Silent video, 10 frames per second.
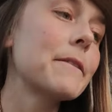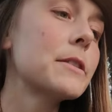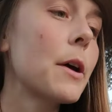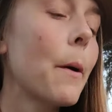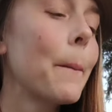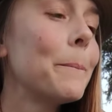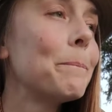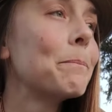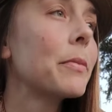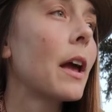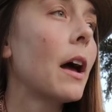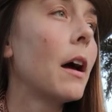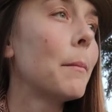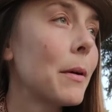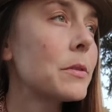So
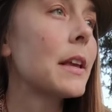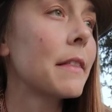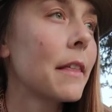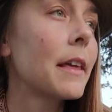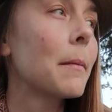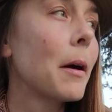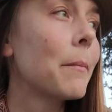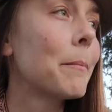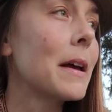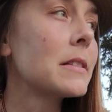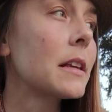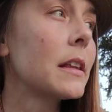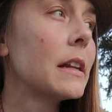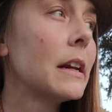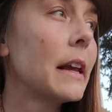um, I was saying the thing about
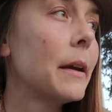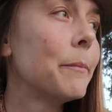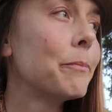masculinity.